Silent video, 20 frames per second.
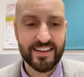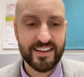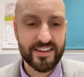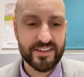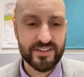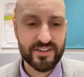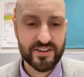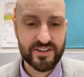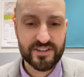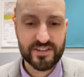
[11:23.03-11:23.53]

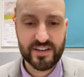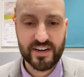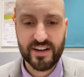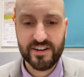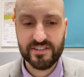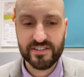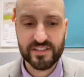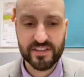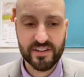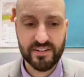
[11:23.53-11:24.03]
Treasure
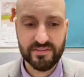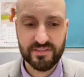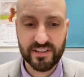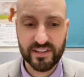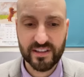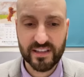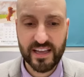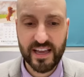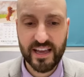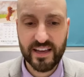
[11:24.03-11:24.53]
House of the
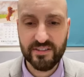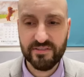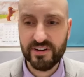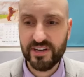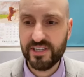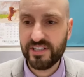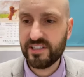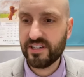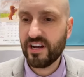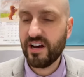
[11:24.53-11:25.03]

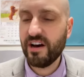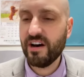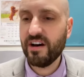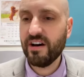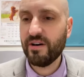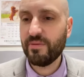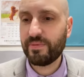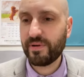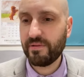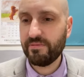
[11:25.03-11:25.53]
Language.
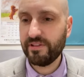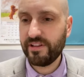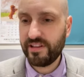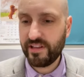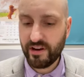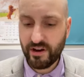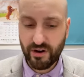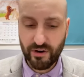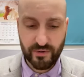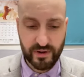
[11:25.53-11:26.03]
Oh, probably the
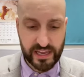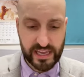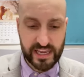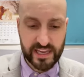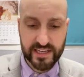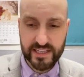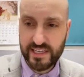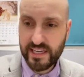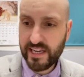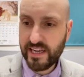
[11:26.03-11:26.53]

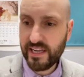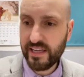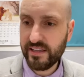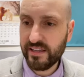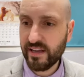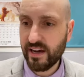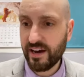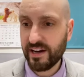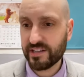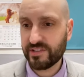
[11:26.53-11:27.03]
OED, the
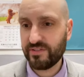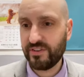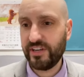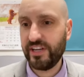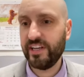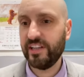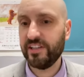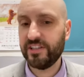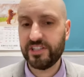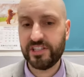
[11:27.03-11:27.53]
Oxford
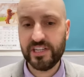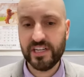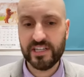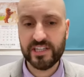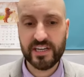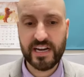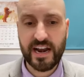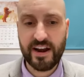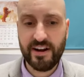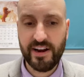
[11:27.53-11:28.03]
English
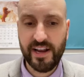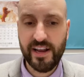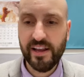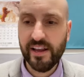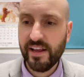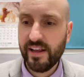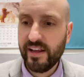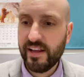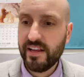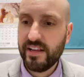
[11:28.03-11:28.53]
Dictionary,
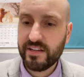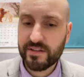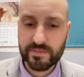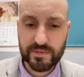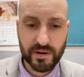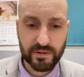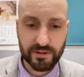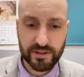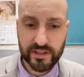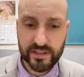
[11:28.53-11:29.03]
is
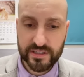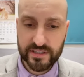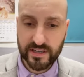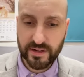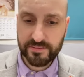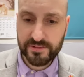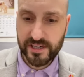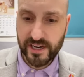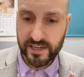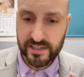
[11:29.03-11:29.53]
probably the
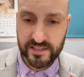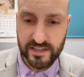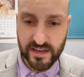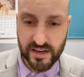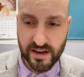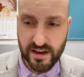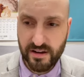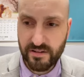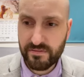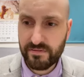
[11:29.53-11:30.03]
subject
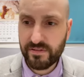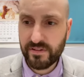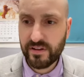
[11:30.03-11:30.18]
of